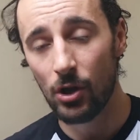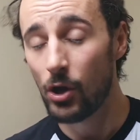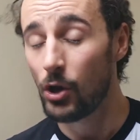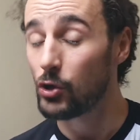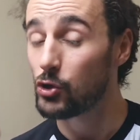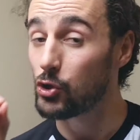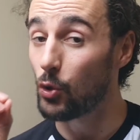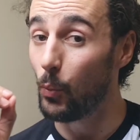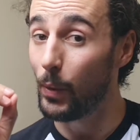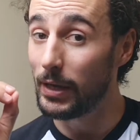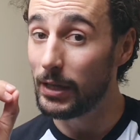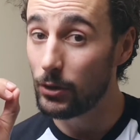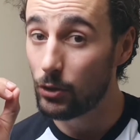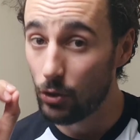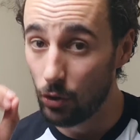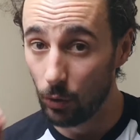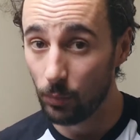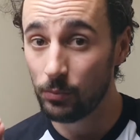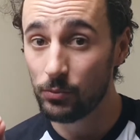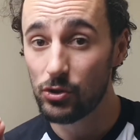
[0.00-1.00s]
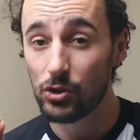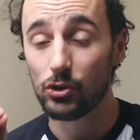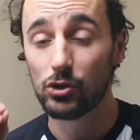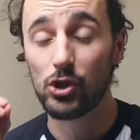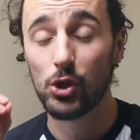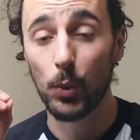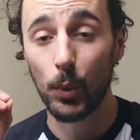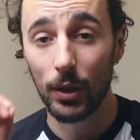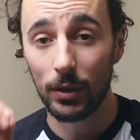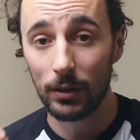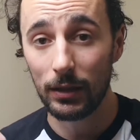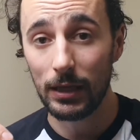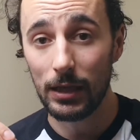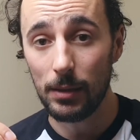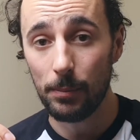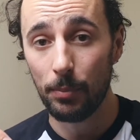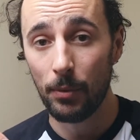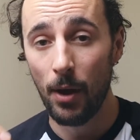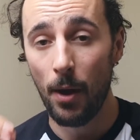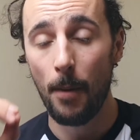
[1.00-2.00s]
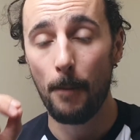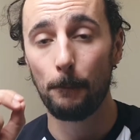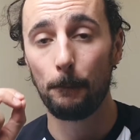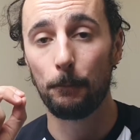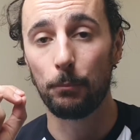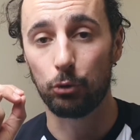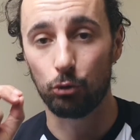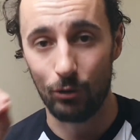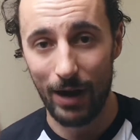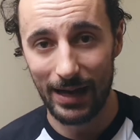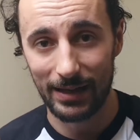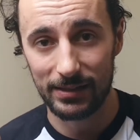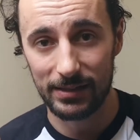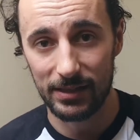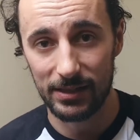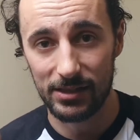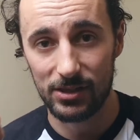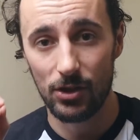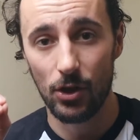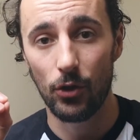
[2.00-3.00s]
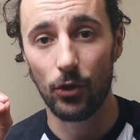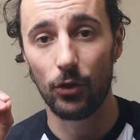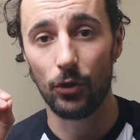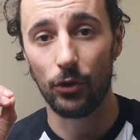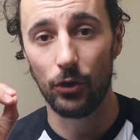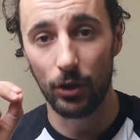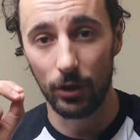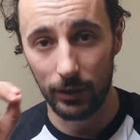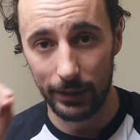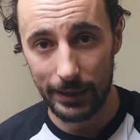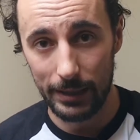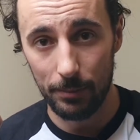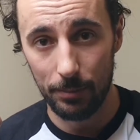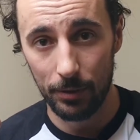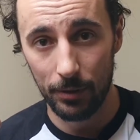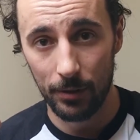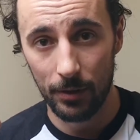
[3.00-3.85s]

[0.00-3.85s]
So when it comes to a leap, practice the leap.